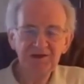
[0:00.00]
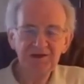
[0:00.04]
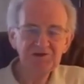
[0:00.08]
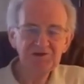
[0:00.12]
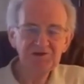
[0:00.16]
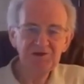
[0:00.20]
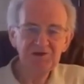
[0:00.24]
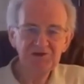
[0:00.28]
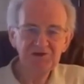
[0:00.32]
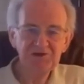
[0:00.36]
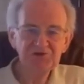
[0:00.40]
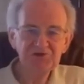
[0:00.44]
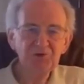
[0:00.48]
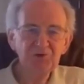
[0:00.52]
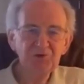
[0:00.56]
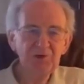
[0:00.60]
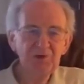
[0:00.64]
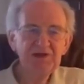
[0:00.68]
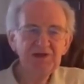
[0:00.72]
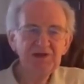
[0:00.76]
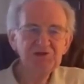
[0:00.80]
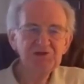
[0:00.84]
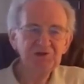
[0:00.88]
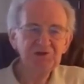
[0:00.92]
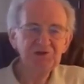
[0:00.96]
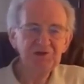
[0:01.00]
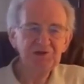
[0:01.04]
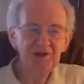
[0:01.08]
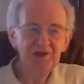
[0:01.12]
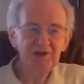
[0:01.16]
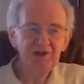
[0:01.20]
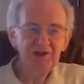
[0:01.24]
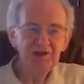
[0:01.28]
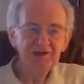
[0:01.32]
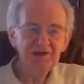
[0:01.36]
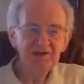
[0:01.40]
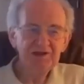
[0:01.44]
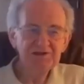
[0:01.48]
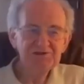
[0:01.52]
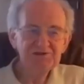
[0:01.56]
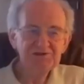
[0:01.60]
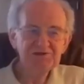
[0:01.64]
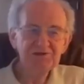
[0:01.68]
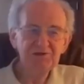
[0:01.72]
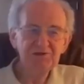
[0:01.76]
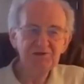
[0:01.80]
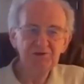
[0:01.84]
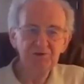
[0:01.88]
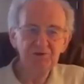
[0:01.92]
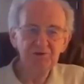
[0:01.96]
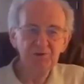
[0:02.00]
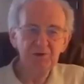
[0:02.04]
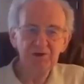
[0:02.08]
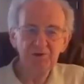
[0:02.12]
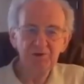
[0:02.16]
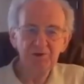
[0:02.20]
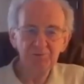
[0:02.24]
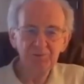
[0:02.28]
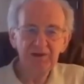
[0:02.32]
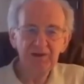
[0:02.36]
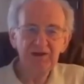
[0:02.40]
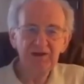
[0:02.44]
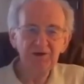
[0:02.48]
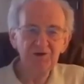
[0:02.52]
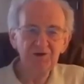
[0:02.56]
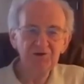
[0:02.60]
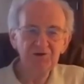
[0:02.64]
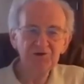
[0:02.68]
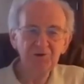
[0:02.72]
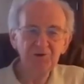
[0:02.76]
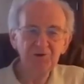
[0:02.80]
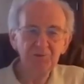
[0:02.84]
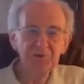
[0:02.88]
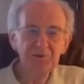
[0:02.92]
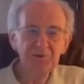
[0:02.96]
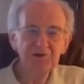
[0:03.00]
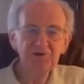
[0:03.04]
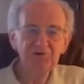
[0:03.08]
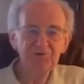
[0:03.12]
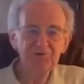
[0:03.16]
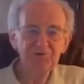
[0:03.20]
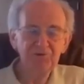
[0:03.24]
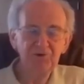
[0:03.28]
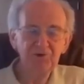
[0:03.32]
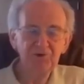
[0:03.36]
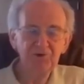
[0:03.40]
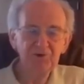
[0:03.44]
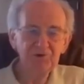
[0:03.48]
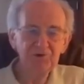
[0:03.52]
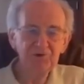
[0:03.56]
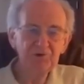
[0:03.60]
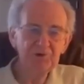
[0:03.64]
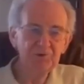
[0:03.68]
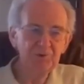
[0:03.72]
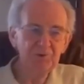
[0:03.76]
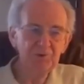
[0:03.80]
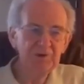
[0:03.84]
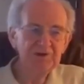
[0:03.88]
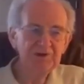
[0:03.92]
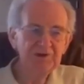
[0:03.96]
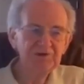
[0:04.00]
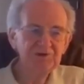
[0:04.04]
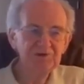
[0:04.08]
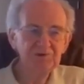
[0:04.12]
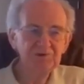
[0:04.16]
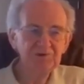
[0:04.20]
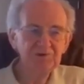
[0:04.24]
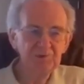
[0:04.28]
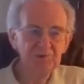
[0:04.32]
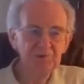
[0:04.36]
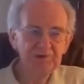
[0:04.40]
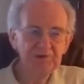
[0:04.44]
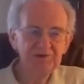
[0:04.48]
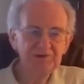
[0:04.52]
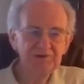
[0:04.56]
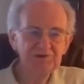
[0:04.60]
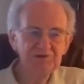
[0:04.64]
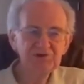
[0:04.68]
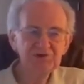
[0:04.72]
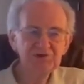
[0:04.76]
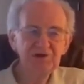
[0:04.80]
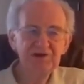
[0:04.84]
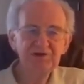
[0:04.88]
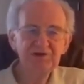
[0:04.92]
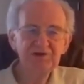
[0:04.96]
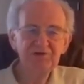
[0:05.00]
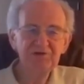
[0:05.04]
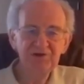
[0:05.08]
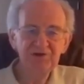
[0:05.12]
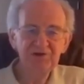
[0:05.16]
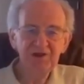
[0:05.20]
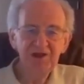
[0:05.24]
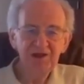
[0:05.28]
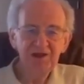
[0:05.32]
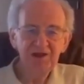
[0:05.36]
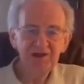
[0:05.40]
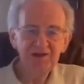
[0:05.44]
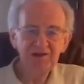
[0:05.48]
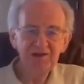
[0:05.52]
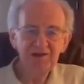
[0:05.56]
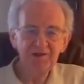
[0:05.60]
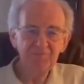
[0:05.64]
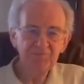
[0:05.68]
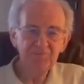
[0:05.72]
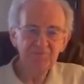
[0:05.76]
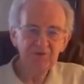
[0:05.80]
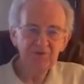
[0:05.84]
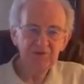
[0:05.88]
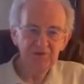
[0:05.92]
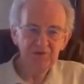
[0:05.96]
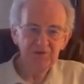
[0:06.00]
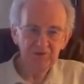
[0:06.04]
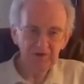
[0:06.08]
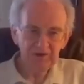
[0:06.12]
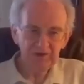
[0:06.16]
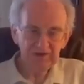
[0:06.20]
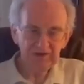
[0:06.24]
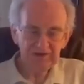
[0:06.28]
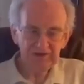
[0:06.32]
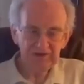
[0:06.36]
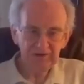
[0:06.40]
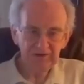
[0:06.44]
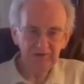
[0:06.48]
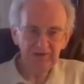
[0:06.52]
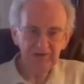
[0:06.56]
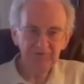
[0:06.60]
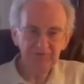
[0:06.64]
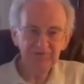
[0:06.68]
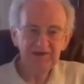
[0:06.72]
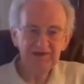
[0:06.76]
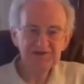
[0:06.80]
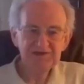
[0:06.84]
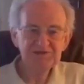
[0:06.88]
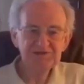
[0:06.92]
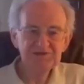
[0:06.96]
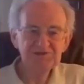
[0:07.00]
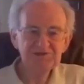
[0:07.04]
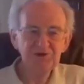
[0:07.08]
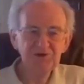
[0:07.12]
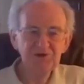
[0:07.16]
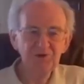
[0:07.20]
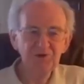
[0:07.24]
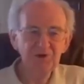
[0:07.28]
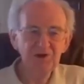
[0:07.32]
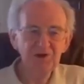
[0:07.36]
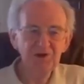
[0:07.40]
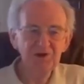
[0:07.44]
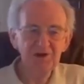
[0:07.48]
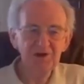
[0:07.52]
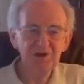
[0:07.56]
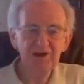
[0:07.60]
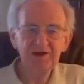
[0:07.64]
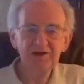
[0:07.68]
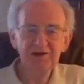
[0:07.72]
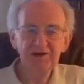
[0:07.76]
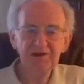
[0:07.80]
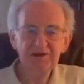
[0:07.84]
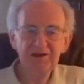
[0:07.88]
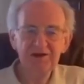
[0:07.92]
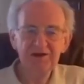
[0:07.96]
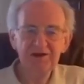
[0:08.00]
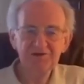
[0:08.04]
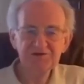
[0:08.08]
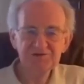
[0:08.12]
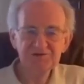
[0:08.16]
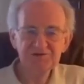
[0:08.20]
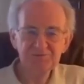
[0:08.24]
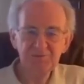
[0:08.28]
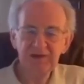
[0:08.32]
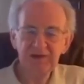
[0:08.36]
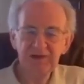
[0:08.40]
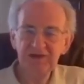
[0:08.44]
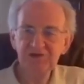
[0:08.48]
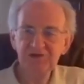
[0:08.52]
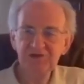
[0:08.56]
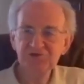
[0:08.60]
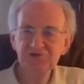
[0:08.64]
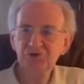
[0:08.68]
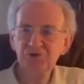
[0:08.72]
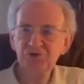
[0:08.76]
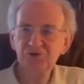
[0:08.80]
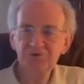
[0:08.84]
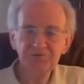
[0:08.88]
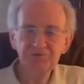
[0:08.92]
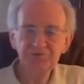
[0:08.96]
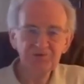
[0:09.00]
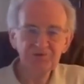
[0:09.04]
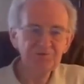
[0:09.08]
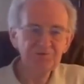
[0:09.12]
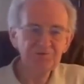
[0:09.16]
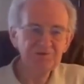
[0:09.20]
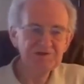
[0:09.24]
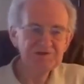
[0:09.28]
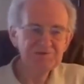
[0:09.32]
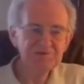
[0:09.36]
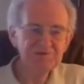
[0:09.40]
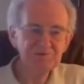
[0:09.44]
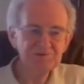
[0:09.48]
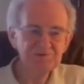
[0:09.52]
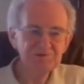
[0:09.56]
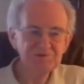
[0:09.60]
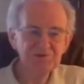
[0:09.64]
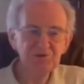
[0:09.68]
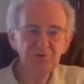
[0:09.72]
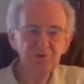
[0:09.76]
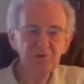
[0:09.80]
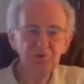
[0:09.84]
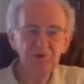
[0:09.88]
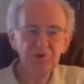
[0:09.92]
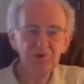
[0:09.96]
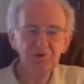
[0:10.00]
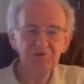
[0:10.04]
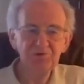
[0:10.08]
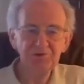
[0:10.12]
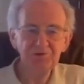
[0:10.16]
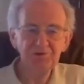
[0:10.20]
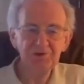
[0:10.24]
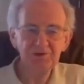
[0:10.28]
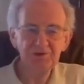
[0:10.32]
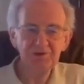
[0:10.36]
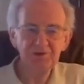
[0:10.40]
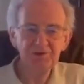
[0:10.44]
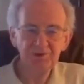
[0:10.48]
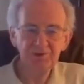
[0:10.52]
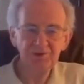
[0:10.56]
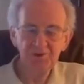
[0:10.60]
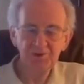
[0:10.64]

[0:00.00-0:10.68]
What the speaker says: as your agent gets to pay all your bills for you and write the checks. They'll have access to your online accounts, manage all of your investments, and do all of the